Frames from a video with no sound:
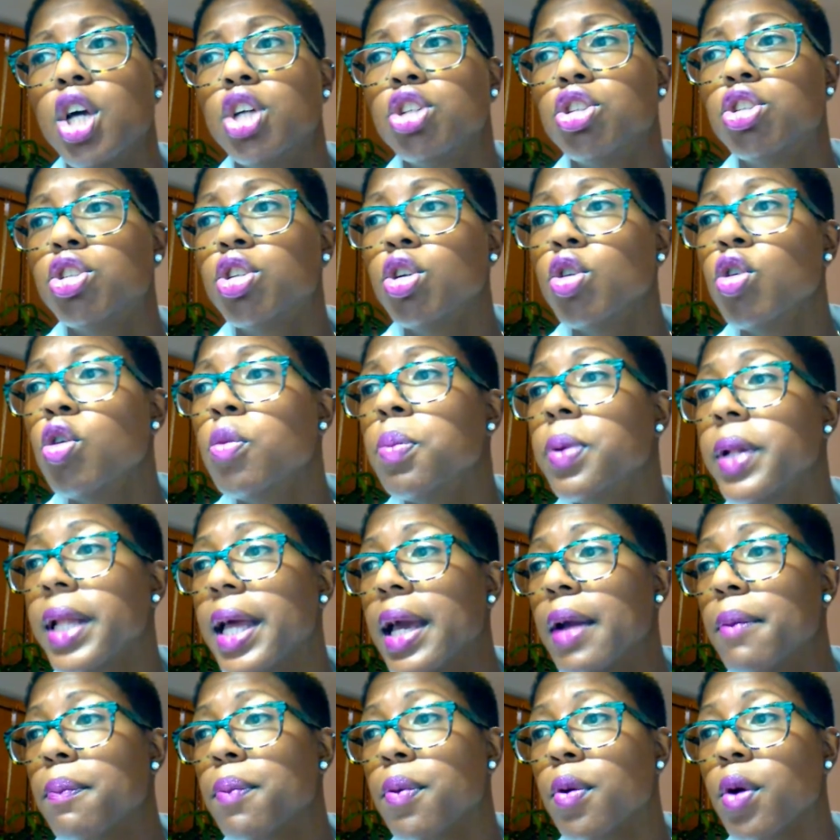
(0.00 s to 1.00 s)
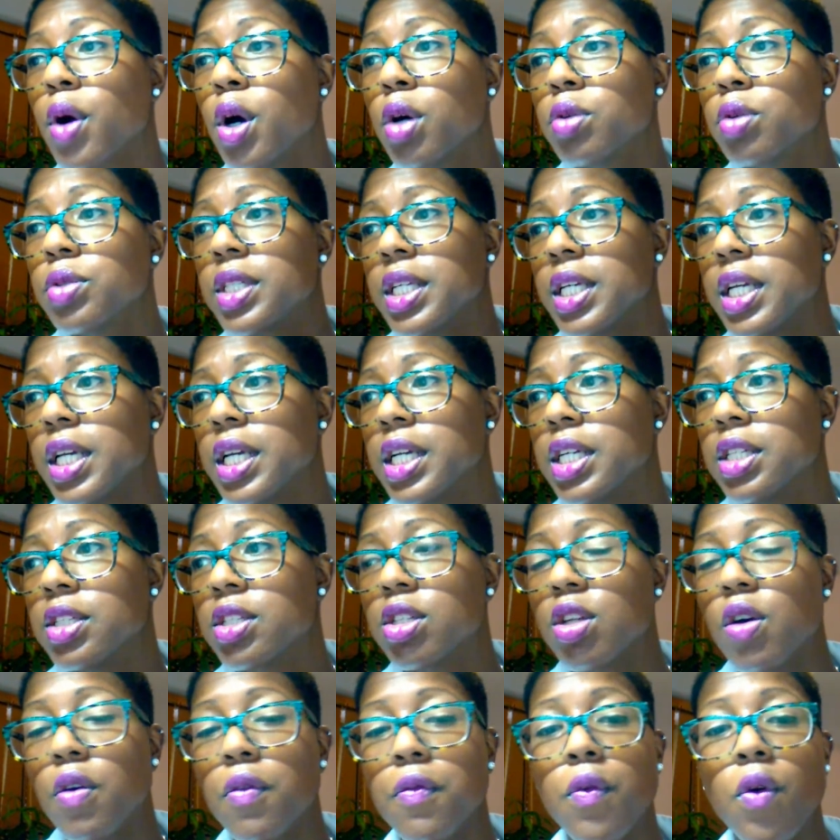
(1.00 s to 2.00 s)
2 plant
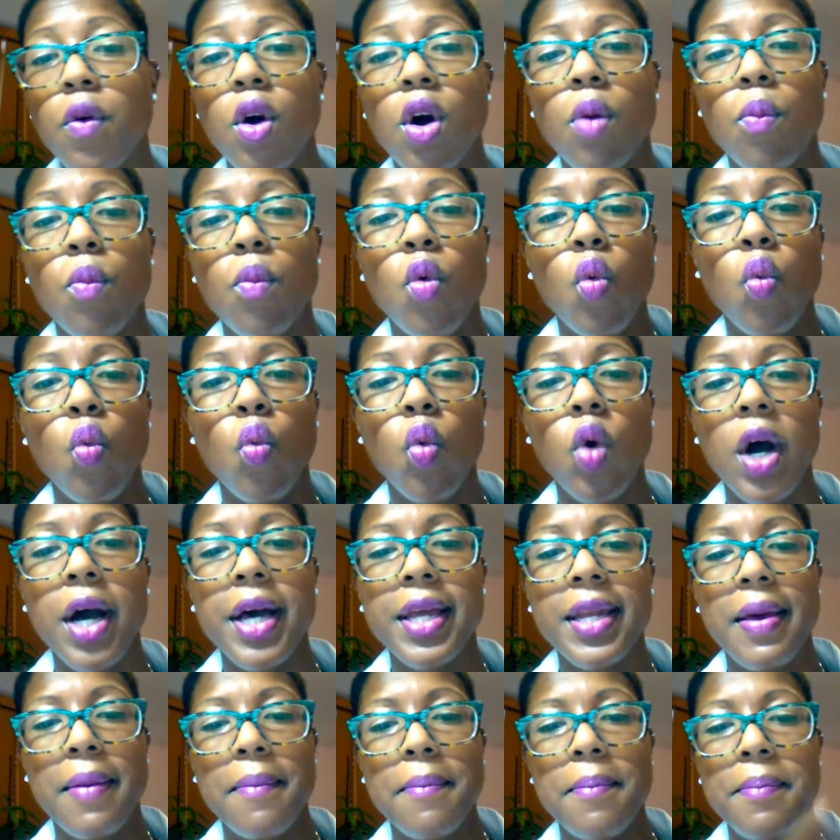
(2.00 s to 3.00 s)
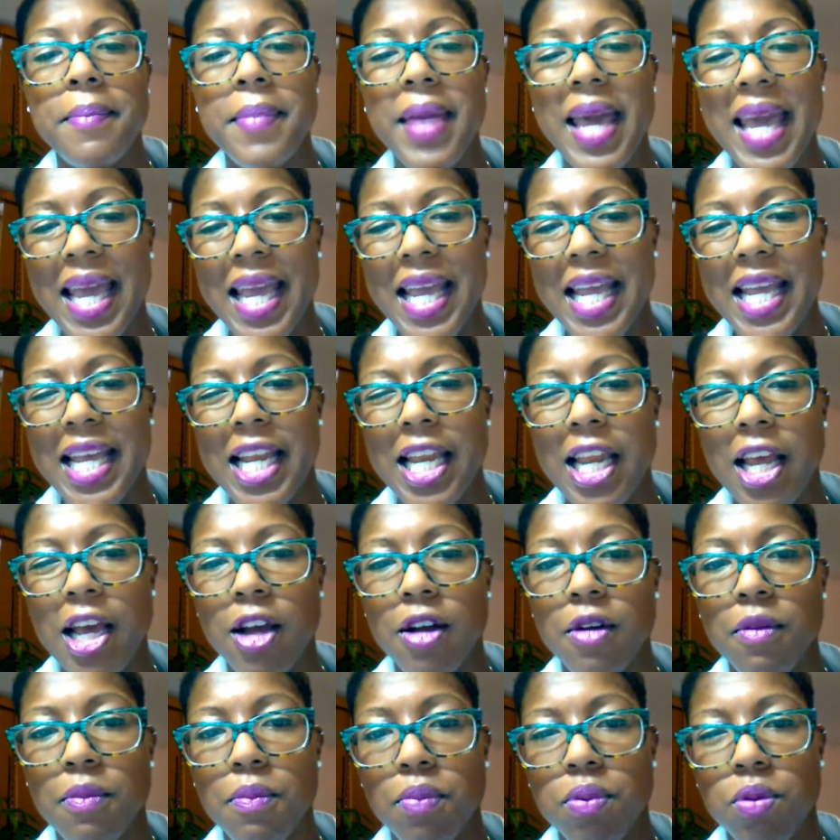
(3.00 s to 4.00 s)
proteins to form 1 main
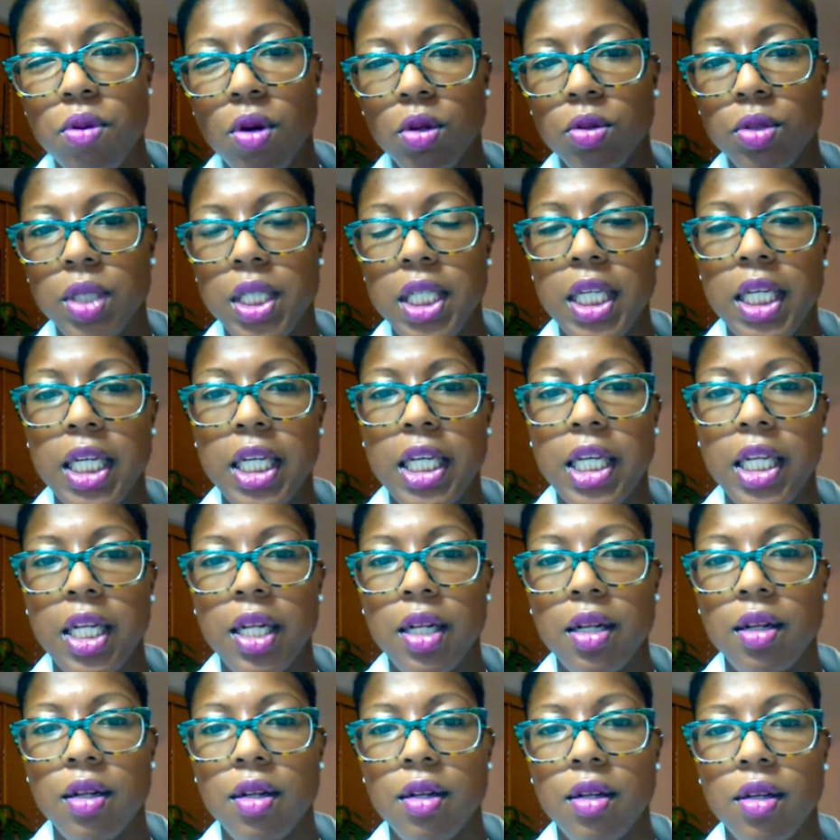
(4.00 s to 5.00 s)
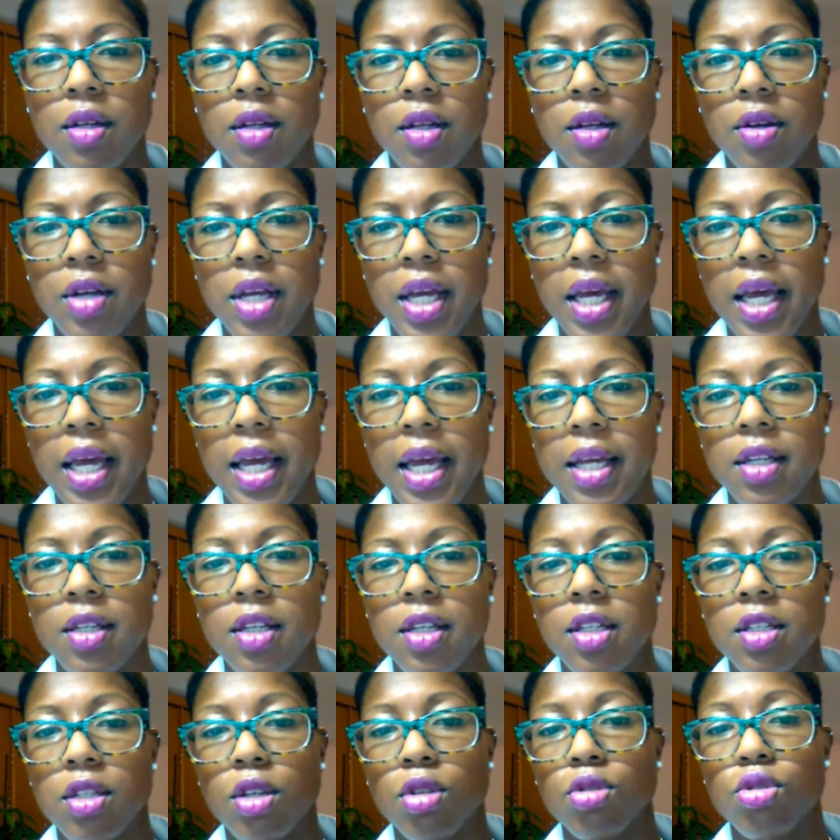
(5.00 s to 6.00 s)
protein. Okay?
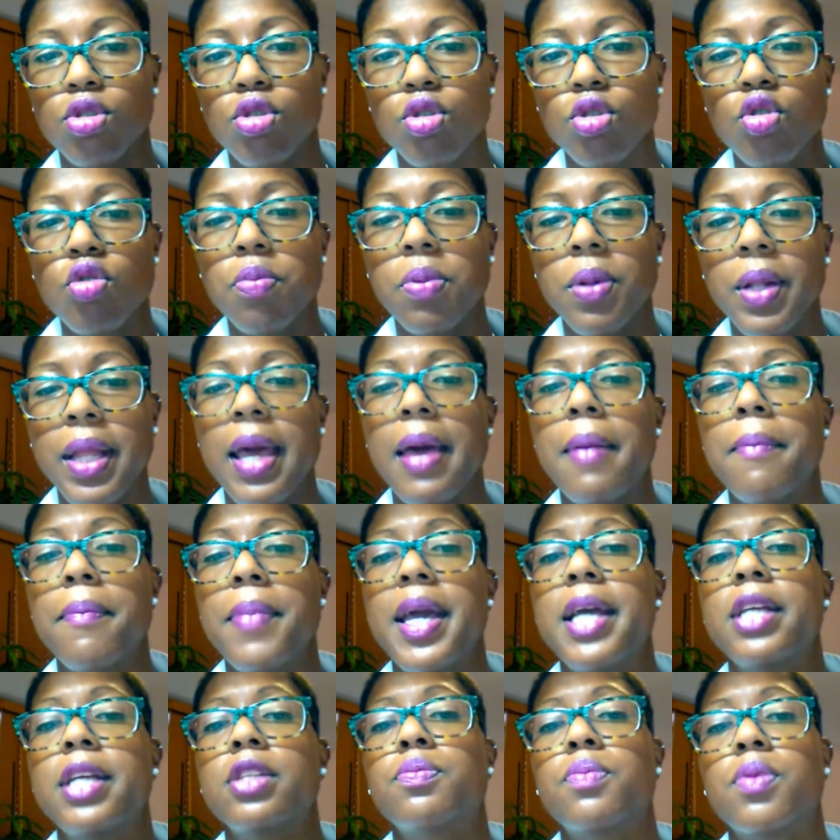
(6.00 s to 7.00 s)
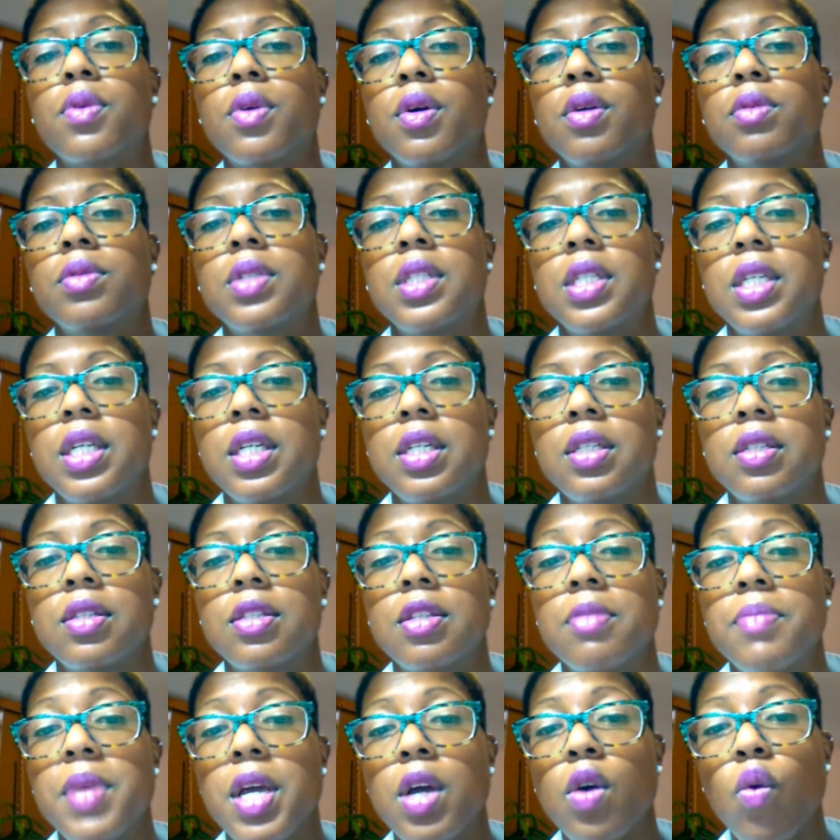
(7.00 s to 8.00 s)
So 2 plant-based
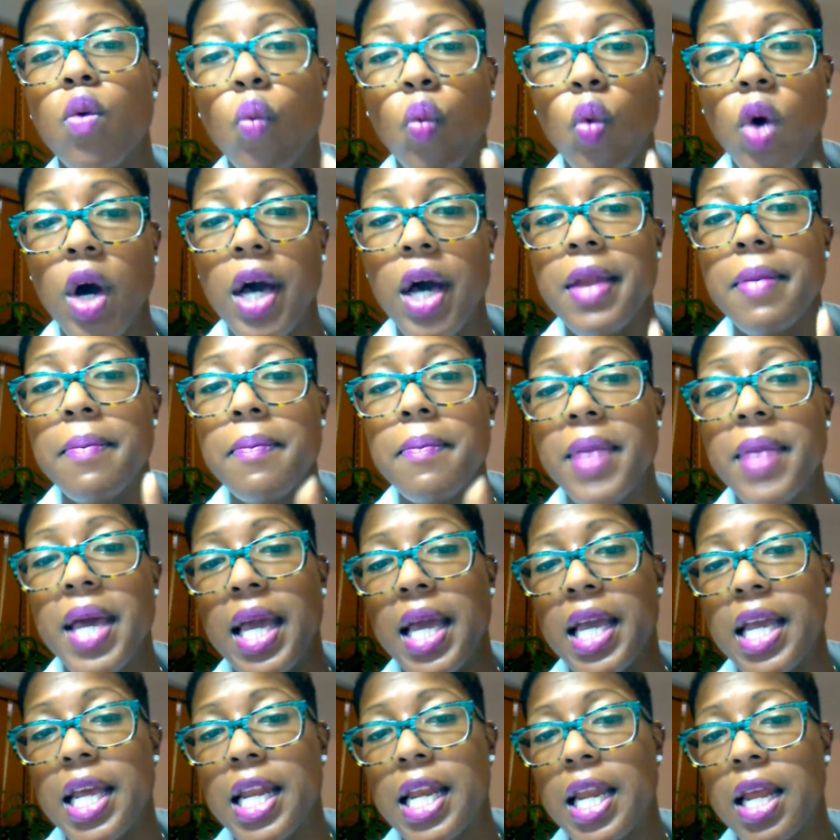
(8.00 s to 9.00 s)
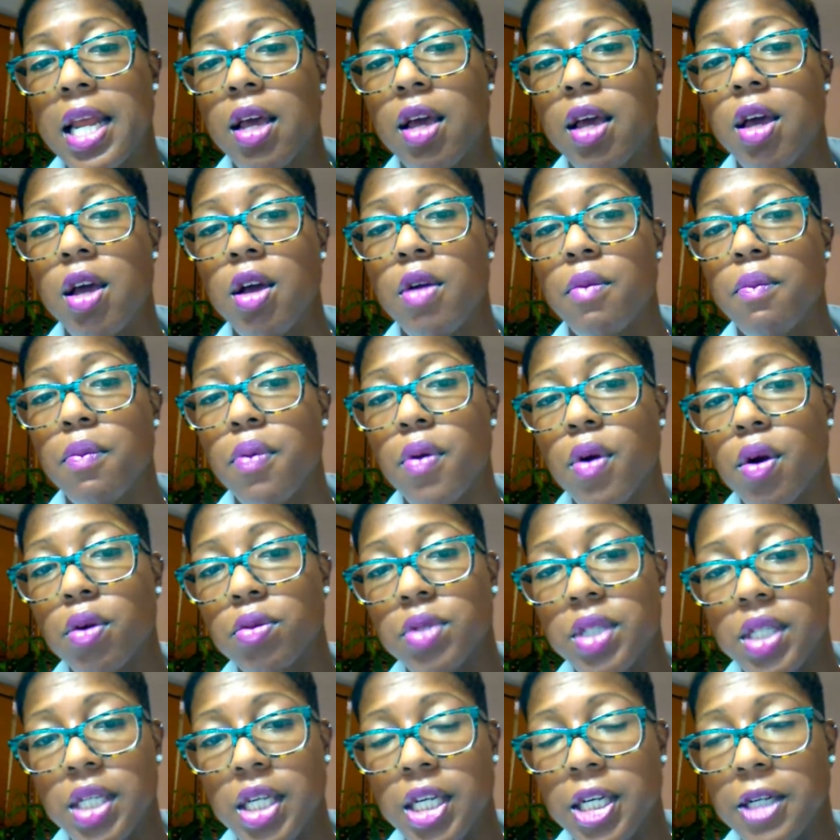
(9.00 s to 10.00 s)
proteins to make 1 main
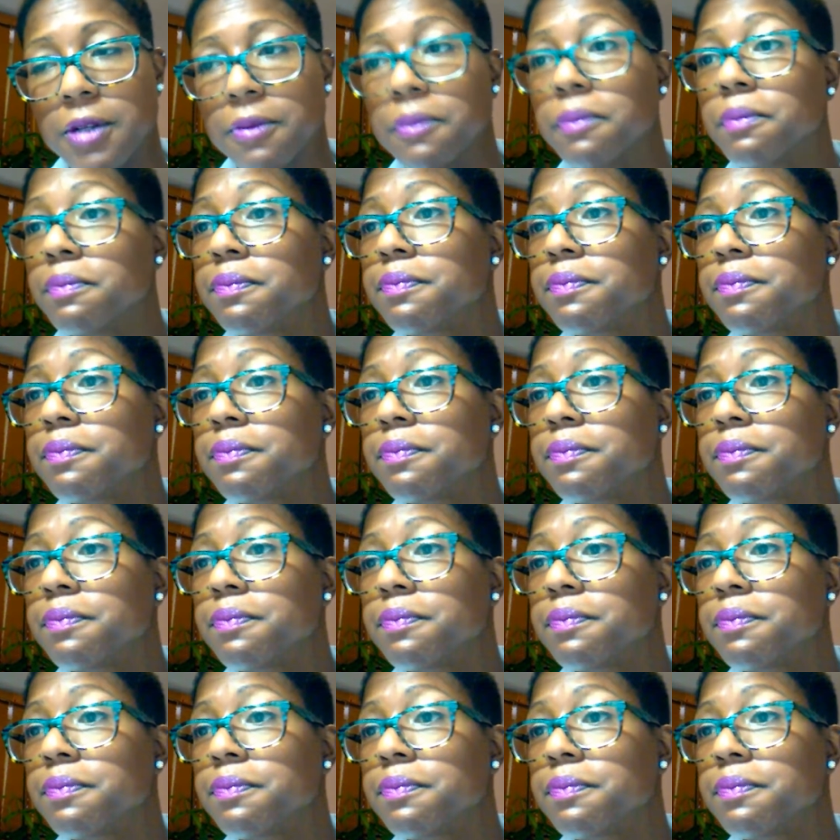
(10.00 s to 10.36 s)
protein.